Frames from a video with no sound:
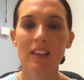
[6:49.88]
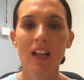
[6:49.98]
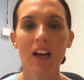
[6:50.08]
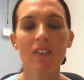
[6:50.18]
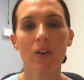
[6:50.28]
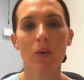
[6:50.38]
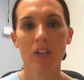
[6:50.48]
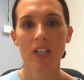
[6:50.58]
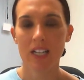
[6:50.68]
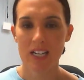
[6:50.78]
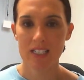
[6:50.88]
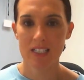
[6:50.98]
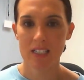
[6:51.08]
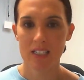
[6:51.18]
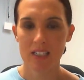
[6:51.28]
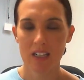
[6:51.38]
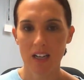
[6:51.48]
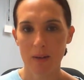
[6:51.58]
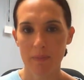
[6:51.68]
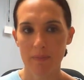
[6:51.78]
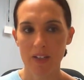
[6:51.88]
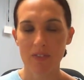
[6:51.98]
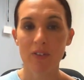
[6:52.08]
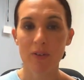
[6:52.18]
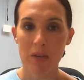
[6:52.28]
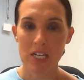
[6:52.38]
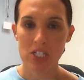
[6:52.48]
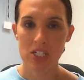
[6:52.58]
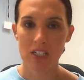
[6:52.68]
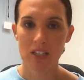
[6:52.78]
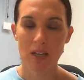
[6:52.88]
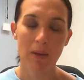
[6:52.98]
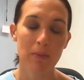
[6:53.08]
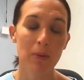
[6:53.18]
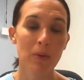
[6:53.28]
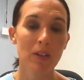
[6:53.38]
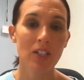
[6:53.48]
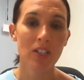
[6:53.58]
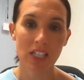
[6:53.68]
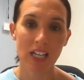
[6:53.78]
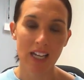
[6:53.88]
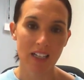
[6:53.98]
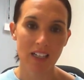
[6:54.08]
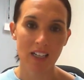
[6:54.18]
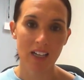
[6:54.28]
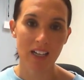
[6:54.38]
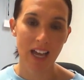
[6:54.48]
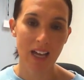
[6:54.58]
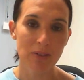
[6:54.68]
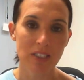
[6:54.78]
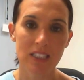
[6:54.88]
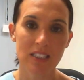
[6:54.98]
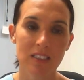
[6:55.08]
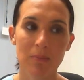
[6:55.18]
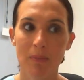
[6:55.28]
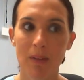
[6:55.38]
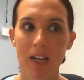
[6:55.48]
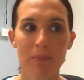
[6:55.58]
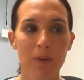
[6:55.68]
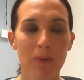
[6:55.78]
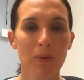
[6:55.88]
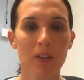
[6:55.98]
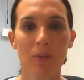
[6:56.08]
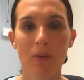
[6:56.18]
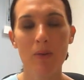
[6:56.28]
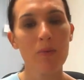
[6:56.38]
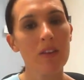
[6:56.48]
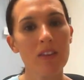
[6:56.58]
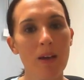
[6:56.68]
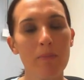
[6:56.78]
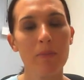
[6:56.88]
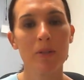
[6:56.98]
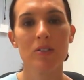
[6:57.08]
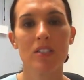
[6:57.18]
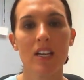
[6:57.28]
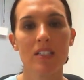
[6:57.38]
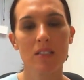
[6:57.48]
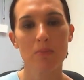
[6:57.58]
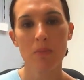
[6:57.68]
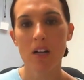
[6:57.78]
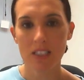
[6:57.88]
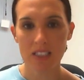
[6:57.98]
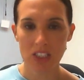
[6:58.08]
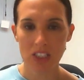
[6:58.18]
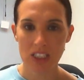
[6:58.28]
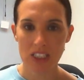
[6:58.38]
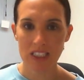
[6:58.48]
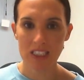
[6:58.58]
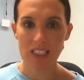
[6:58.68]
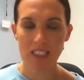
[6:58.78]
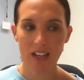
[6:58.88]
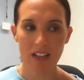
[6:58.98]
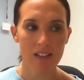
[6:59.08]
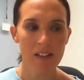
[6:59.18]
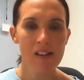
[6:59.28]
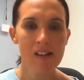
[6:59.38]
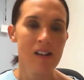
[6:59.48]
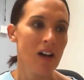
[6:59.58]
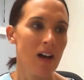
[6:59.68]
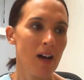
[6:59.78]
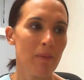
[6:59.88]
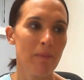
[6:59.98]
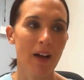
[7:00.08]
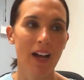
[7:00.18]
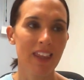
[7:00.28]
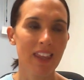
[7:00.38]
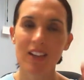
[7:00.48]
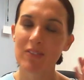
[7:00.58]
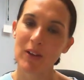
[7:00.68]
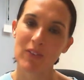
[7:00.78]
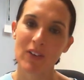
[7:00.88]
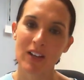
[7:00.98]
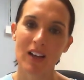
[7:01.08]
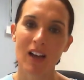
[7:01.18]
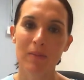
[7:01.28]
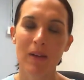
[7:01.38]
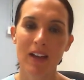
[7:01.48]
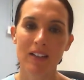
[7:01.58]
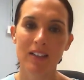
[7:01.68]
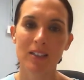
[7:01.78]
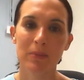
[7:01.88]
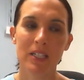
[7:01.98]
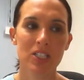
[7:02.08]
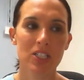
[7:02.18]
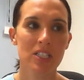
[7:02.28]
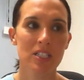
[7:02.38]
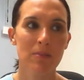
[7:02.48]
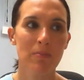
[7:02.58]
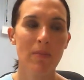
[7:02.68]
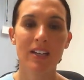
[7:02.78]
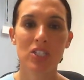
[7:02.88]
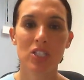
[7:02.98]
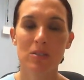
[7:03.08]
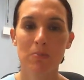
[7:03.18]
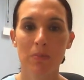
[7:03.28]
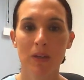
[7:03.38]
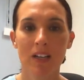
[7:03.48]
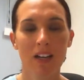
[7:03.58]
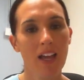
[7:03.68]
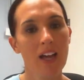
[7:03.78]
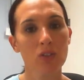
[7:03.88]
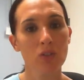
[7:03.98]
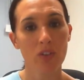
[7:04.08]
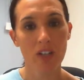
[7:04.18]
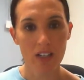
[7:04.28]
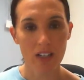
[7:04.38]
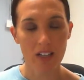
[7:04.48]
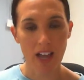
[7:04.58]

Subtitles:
love organizing information. They might be really good at it. Accountant might be really great with numbers and small attention to detail. I think of my friend automatically because she manages big accounts for an